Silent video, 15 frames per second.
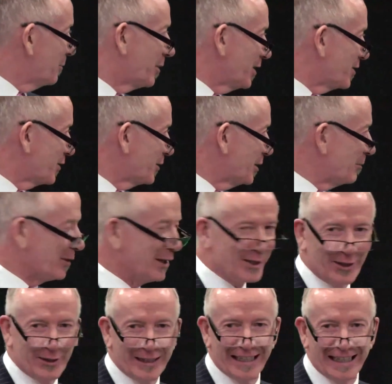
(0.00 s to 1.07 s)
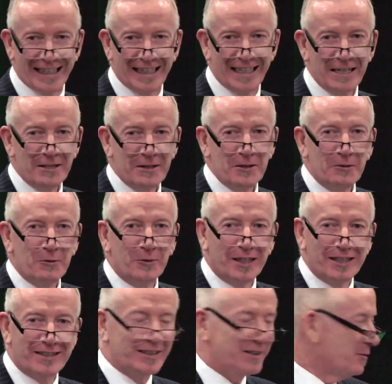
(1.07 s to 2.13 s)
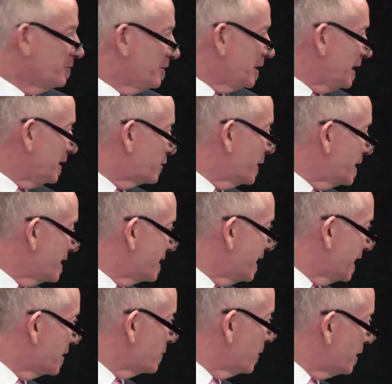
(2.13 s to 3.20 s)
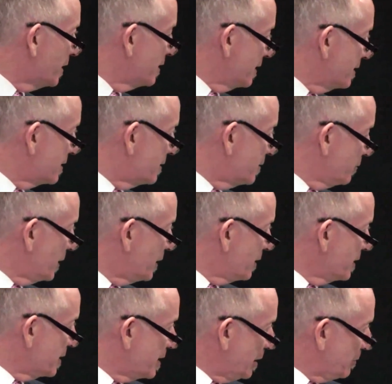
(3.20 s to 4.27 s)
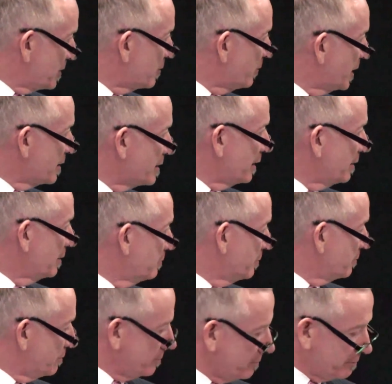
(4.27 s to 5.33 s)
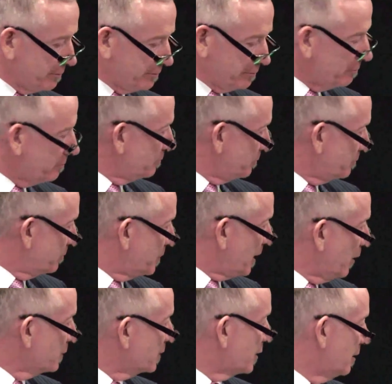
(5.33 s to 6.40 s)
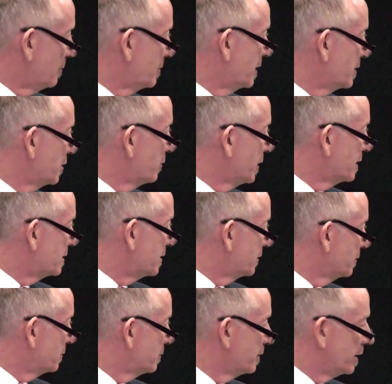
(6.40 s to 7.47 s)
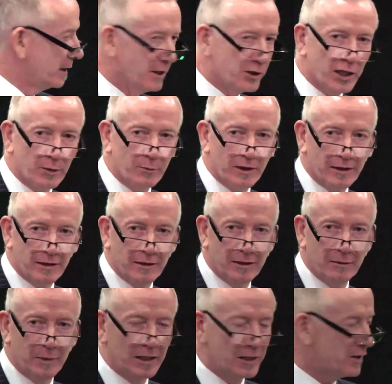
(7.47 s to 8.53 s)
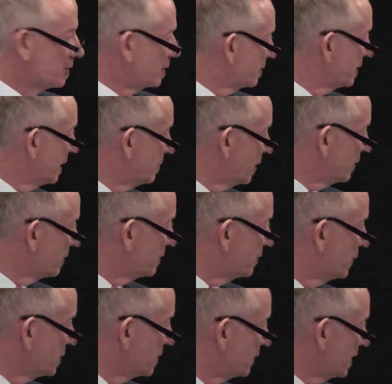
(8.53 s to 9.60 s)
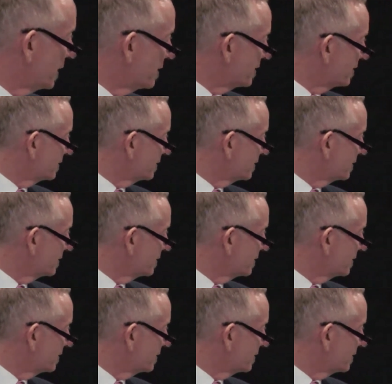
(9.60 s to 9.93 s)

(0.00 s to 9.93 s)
No pressure, no pressure. What in 20 seconds? What are the tips? What is the outcome that you want to share with the minister about food defense?